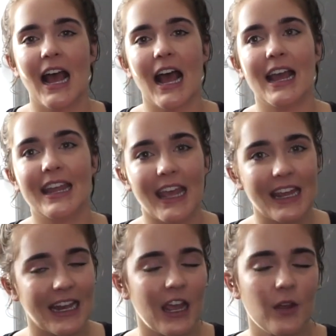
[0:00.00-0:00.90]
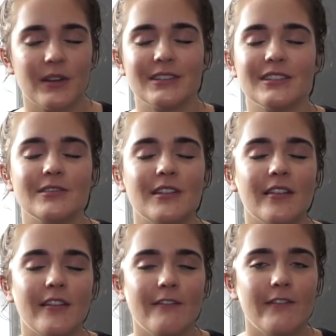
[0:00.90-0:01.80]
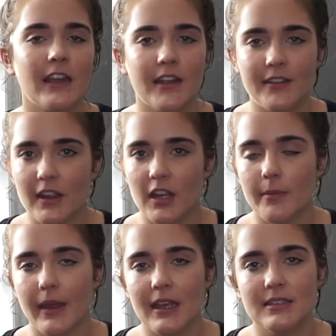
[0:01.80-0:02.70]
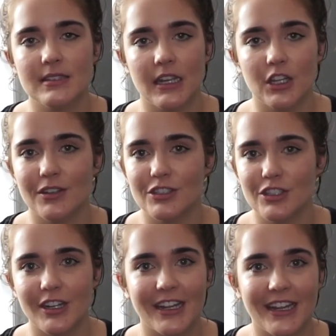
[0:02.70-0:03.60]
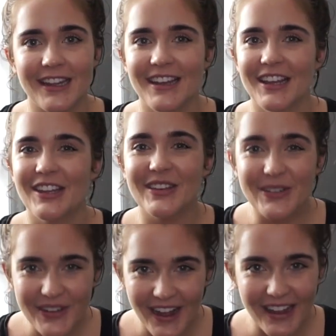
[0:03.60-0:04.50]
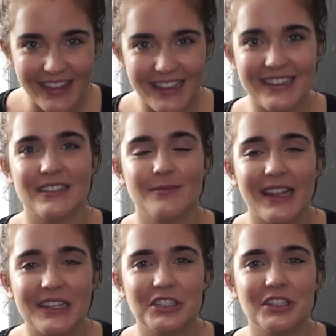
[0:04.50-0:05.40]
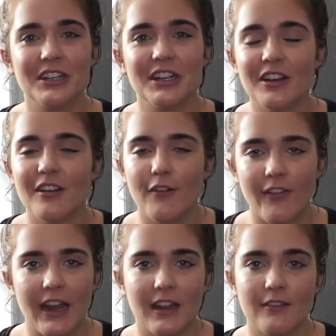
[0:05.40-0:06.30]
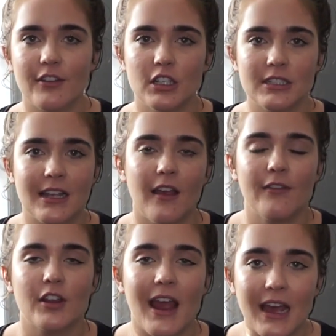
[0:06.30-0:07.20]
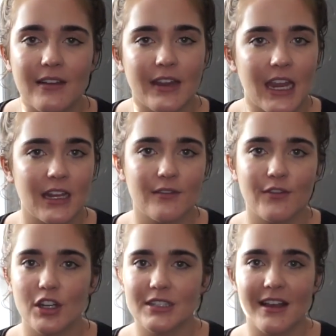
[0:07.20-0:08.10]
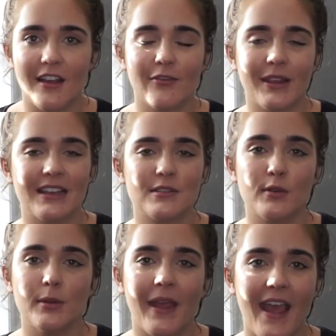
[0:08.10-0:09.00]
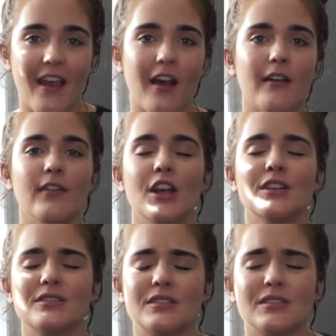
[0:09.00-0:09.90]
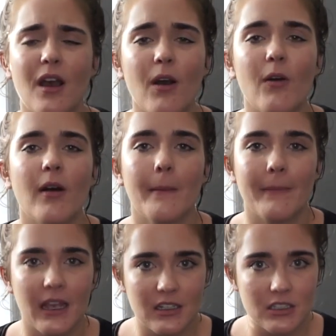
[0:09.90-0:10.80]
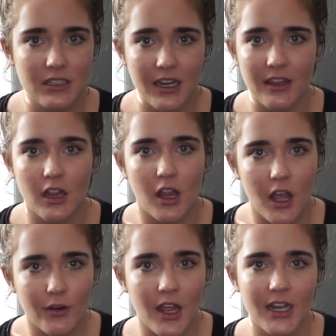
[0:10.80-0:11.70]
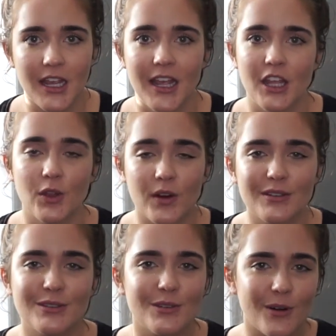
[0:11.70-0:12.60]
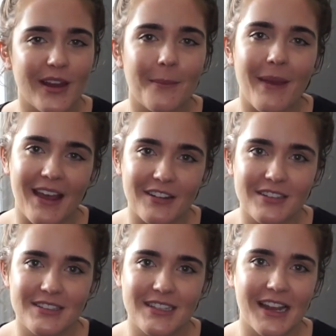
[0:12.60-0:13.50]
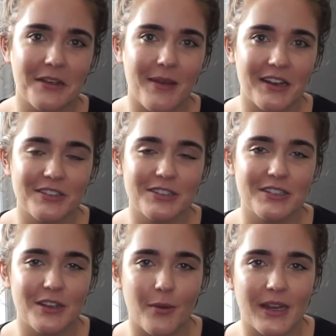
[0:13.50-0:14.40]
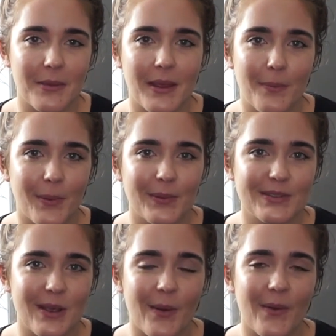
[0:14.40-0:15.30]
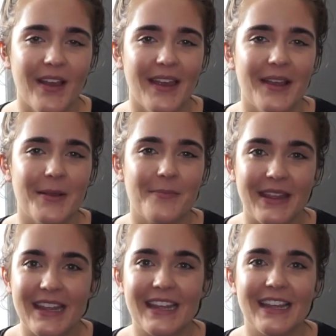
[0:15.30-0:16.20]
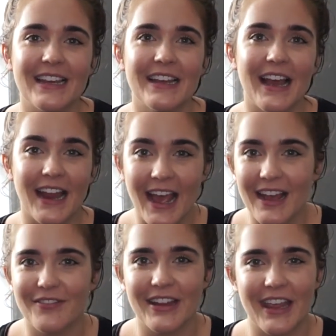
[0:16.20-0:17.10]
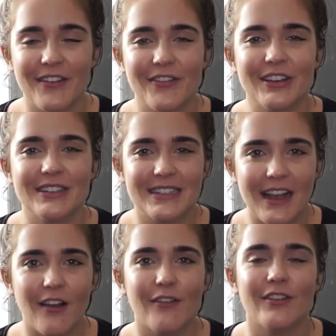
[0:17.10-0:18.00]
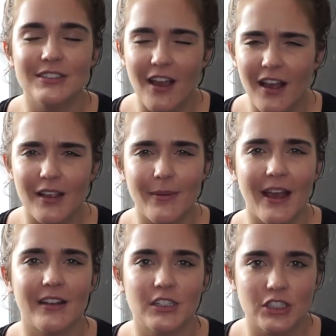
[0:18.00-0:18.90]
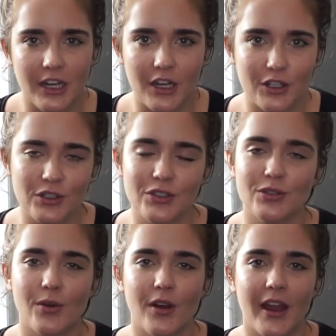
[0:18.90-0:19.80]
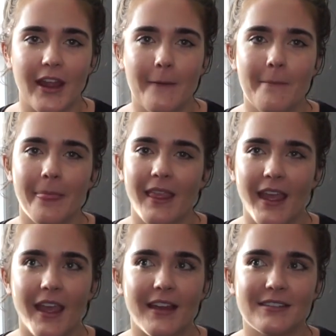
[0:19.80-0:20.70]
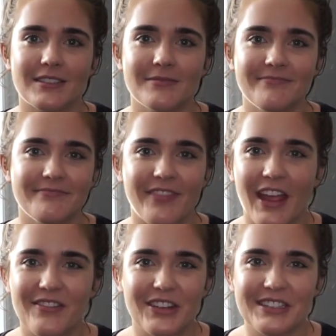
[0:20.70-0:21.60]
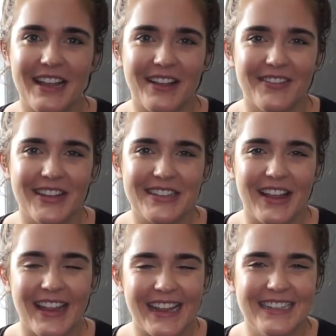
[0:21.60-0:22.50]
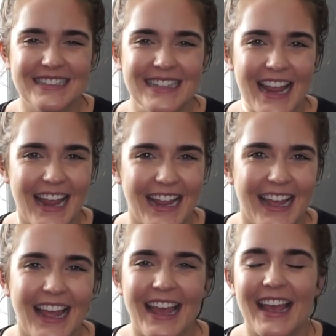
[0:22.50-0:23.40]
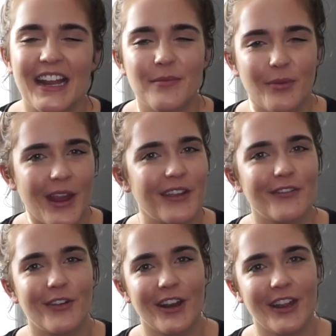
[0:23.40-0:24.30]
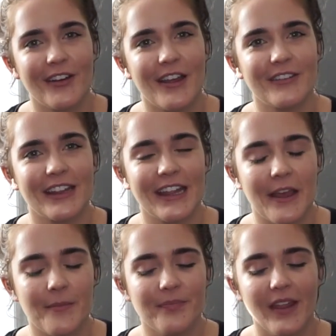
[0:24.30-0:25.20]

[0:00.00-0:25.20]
Again, I wish you the very, very best in your journey. You got this. Make sure you're fighting for yourself, you're advocating for yourself, because it will pay off so much in the long run. Your story matters, and it matters to so many people. So be an advocate for yourself, talk about it, share your story, and fight for yourself. That's all I can say. And I'm praying for you. I really am.